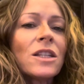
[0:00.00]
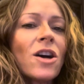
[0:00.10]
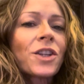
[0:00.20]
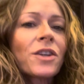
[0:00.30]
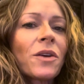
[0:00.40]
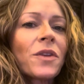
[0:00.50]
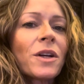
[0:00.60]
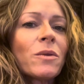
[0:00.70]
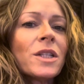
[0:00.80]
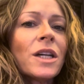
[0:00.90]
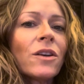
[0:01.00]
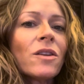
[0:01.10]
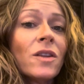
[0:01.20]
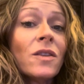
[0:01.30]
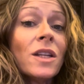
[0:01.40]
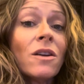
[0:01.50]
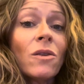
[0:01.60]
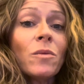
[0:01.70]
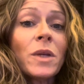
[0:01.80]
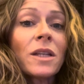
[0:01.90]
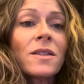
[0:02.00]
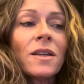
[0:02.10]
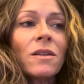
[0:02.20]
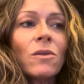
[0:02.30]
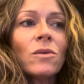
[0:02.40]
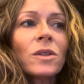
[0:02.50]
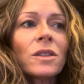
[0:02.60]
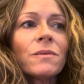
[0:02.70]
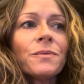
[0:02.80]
doctor out there would tell you that they know, because they don't.